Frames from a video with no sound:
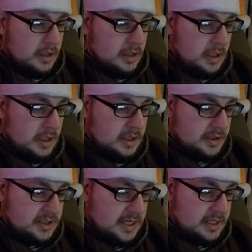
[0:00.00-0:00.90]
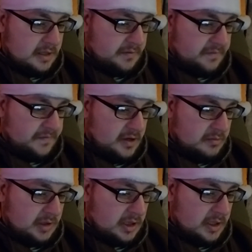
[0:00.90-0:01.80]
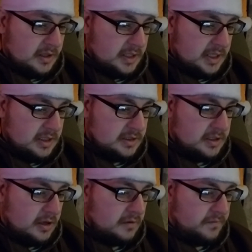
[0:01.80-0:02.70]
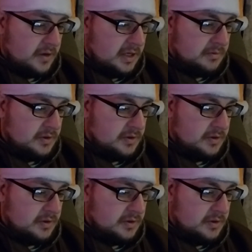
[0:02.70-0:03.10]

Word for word: on the set of the film, declaring that it is hard for him